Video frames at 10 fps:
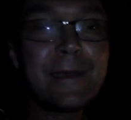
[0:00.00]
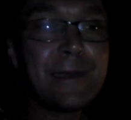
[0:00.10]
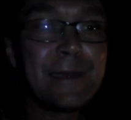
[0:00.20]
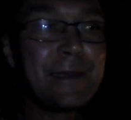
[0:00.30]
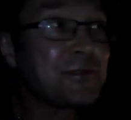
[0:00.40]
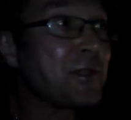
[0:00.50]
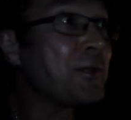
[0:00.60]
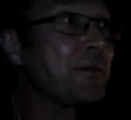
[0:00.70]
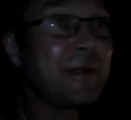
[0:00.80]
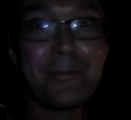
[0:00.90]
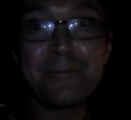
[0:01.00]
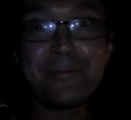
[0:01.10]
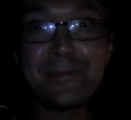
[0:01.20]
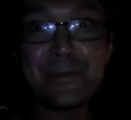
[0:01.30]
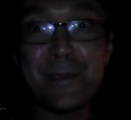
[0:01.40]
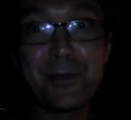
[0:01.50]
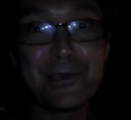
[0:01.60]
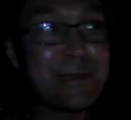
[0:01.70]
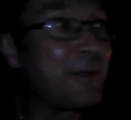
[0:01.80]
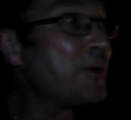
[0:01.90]
So to be honest, I'm
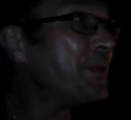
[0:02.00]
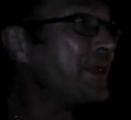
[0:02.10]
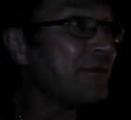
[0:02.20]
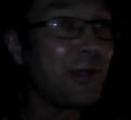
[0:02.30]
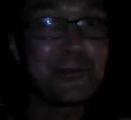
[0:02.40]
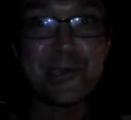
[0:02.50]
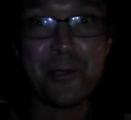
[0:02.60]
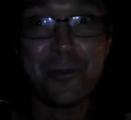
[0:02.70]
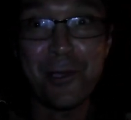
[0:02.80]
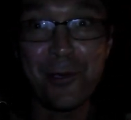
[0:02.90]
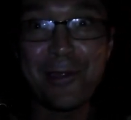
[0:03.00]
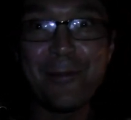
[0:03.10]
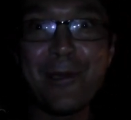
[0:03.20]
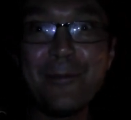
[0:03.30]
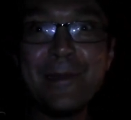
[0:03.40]
hoping the rods don't go at the moment.